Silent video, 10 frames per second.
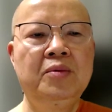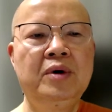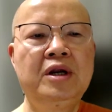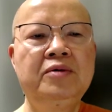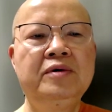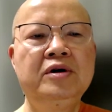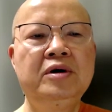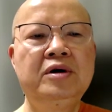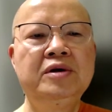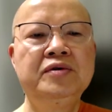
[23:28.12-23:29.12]

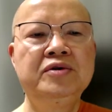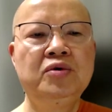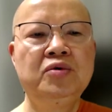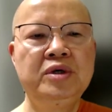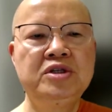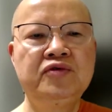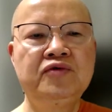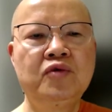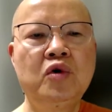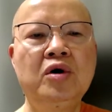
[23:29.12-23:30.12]
whatever you wish
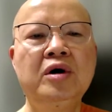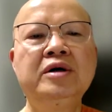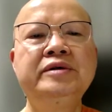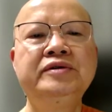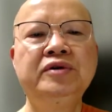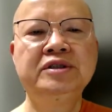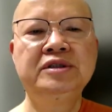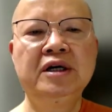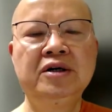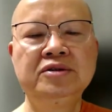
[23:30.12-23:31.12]
for
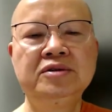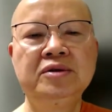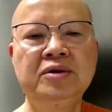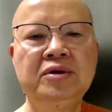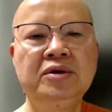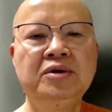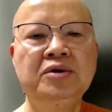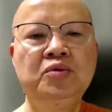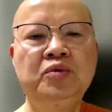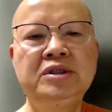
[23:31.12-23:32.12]
yourselves,
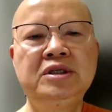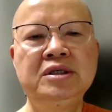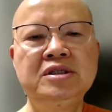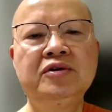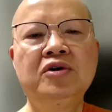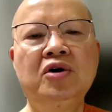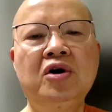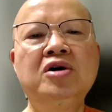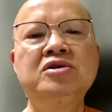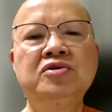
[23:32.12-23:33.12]
which is
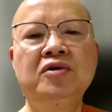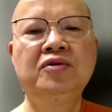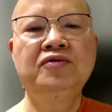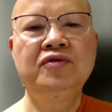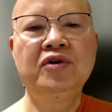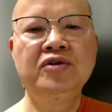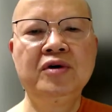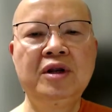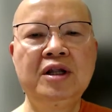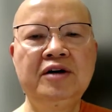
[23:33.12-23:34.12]
also for
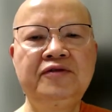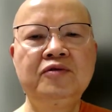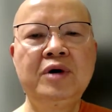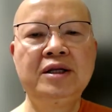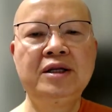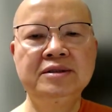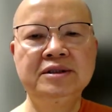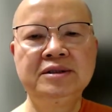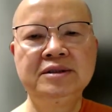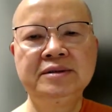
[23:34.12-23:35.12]
your loved
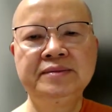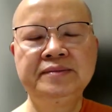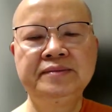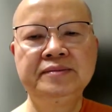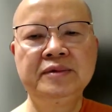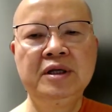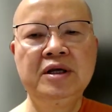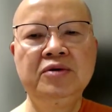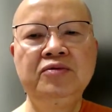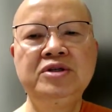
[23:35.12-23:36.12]
ones.
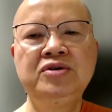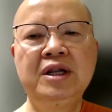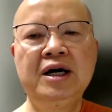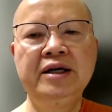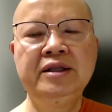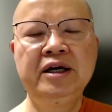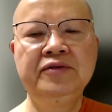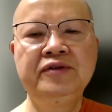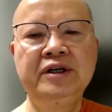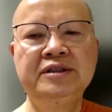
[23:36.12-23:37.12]
Visualize their
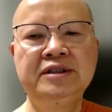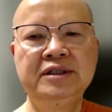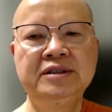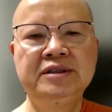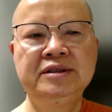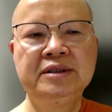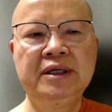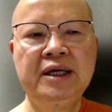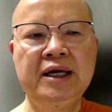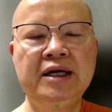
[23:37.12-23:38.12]
faces
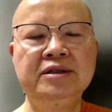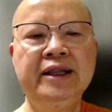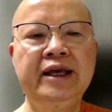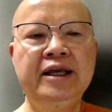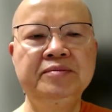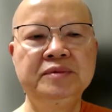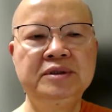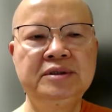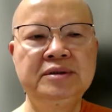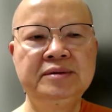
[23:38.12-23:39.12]
and
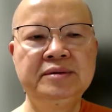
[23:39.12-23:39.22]
names.